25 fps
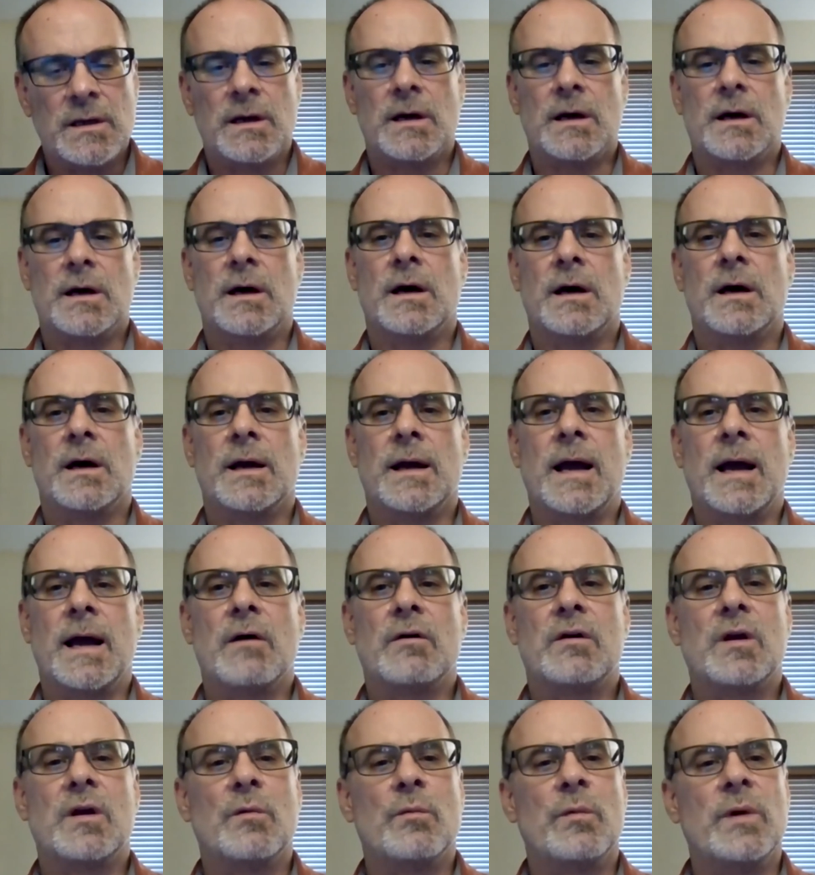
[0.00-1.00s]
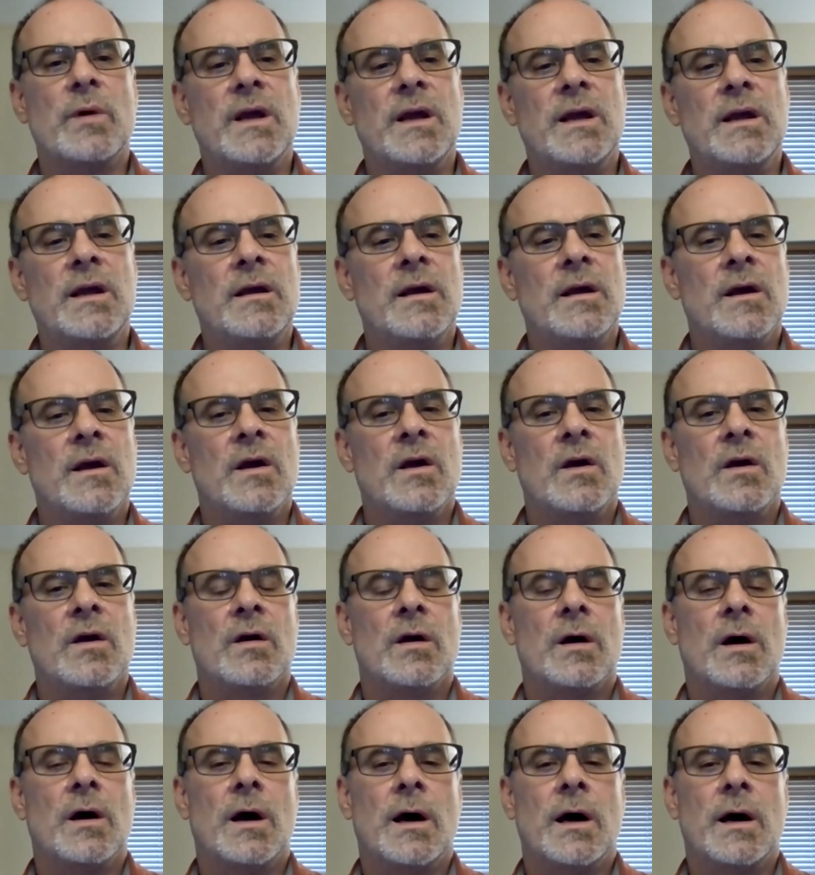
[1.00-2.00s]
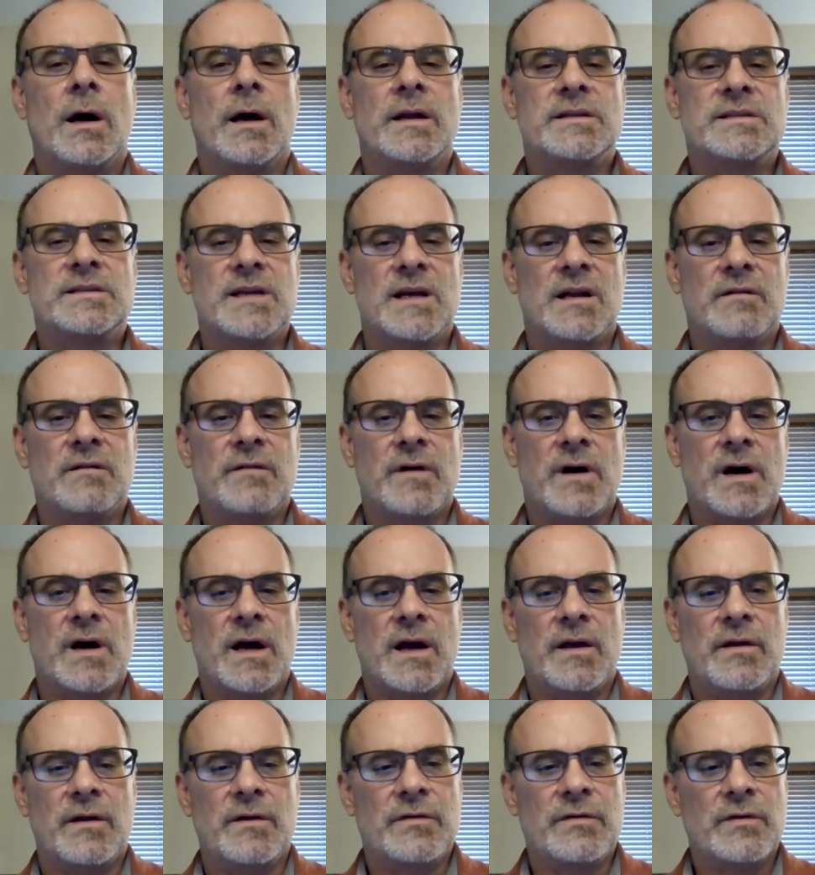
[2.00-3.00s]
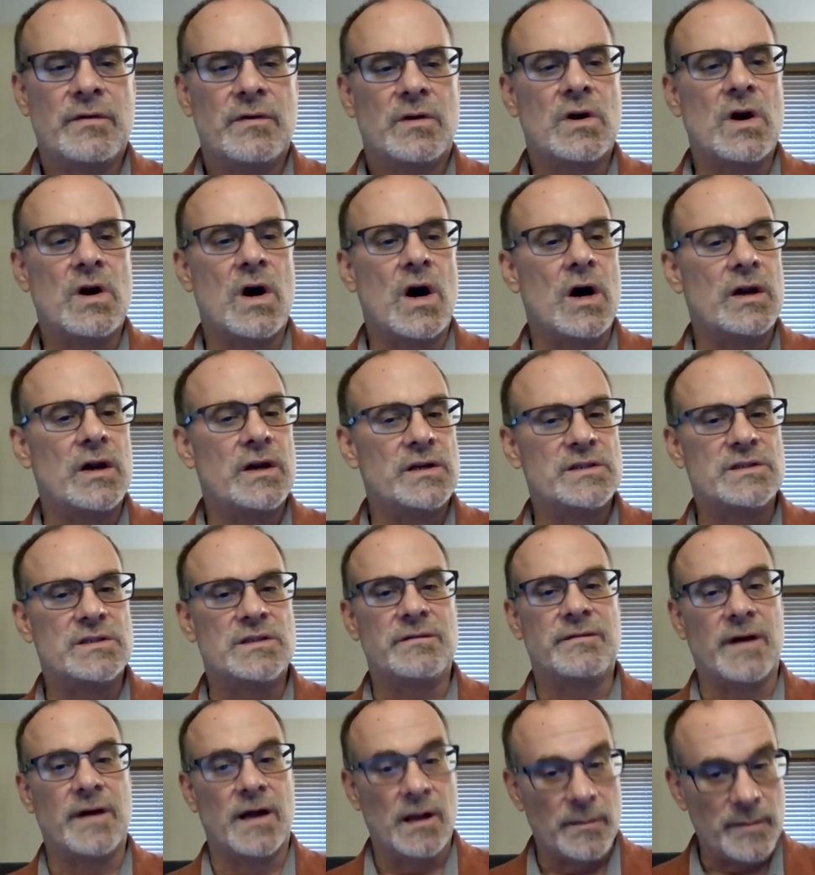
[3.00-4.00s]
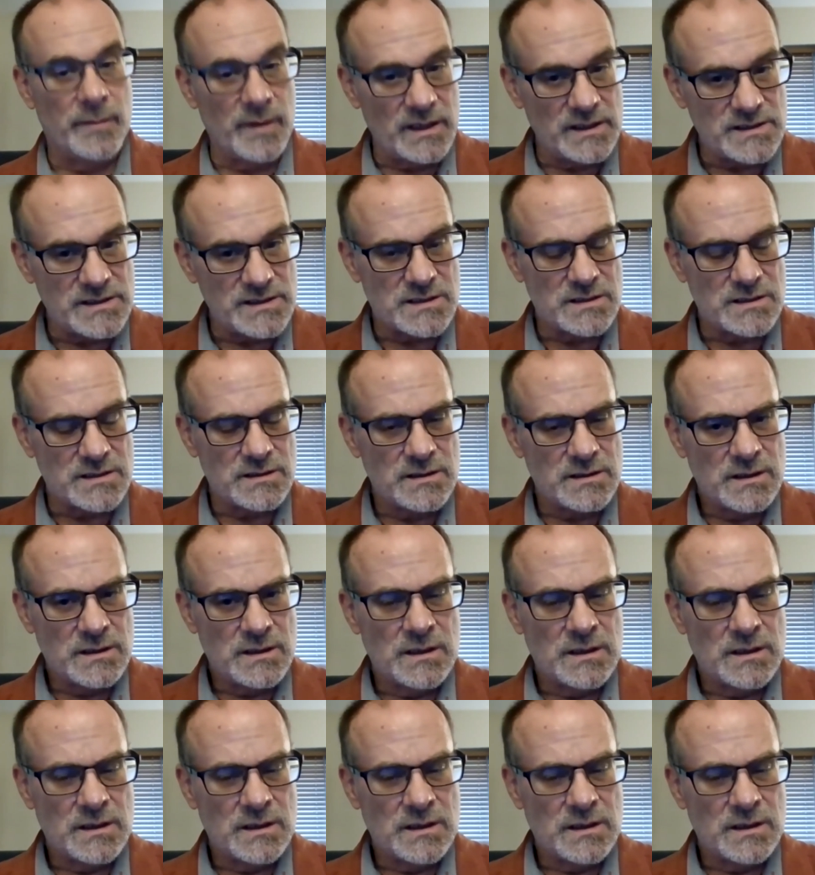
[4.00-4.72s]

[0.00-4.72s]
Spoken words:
How can we incentivize cottage developments?